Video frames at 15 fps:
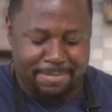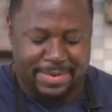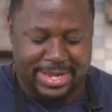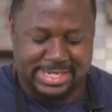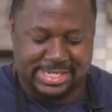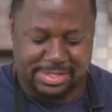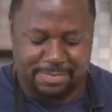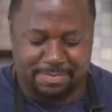
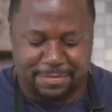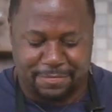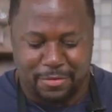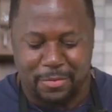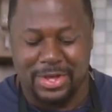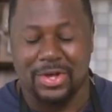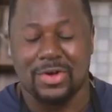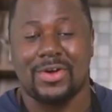But
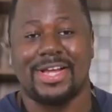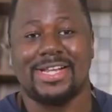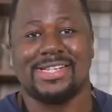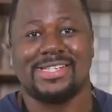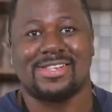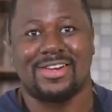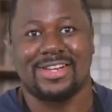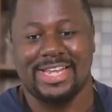before we go
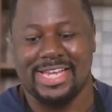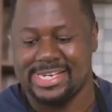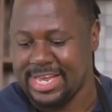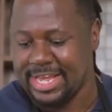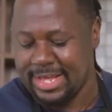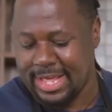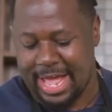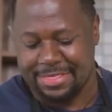and start
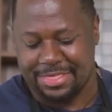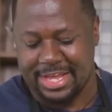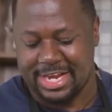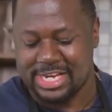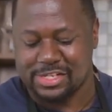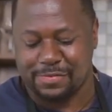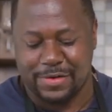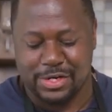eating, I
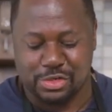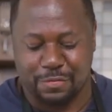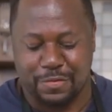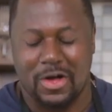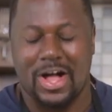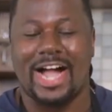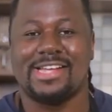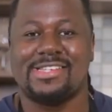think let's finish
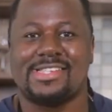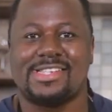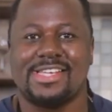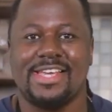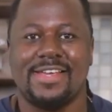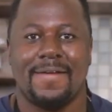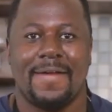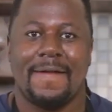off our iced
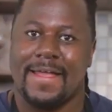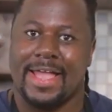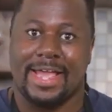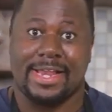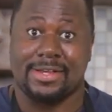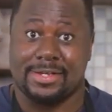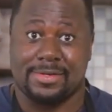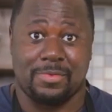tea
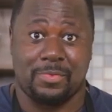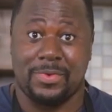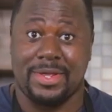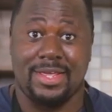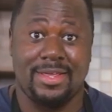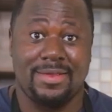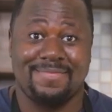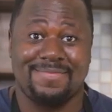and
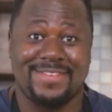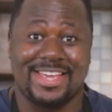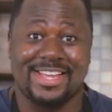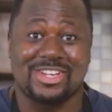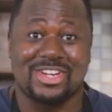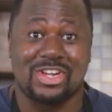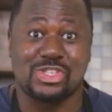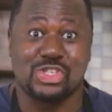we
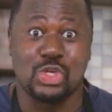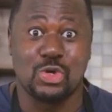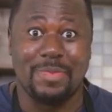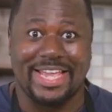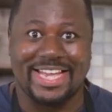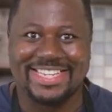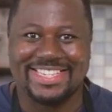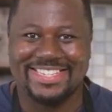get
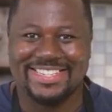consuming.